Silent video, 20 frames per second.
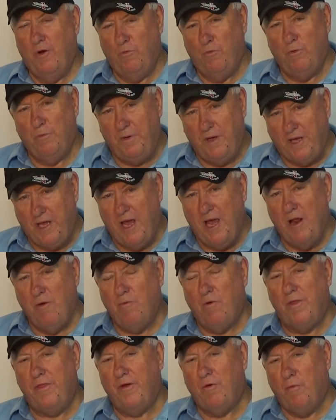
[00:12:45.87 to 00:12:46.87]
We'll begin
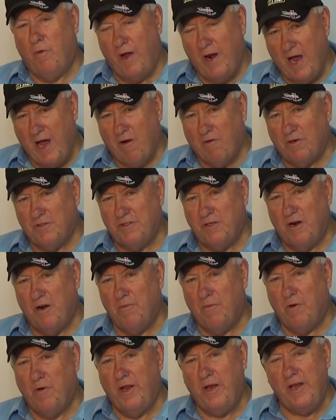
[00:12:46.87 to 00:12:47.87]
with a one-hour
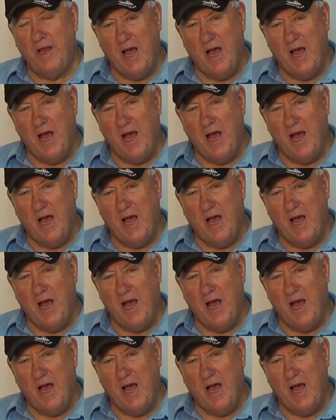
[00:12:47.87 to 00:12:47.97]
ceremony,